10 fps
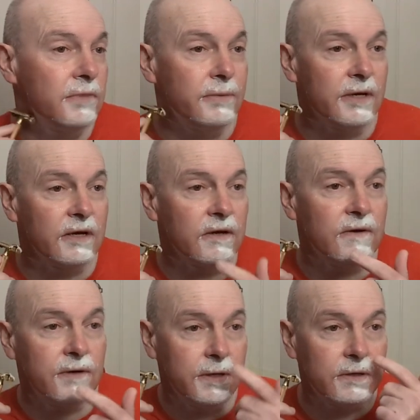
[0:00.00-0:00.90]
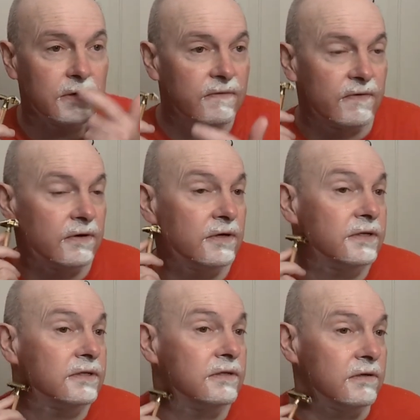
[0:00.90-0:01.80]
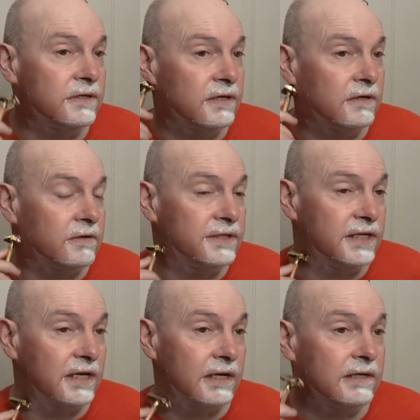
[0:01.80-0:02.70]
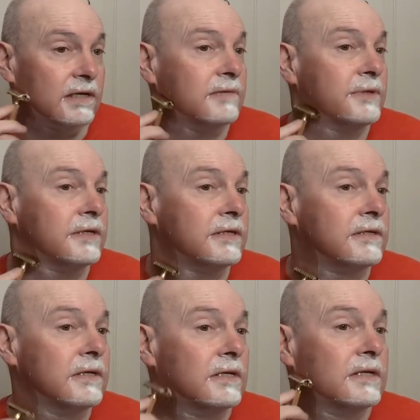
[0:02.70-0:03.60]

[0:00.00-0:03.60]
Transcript: Maybe I go here first or second, I mean.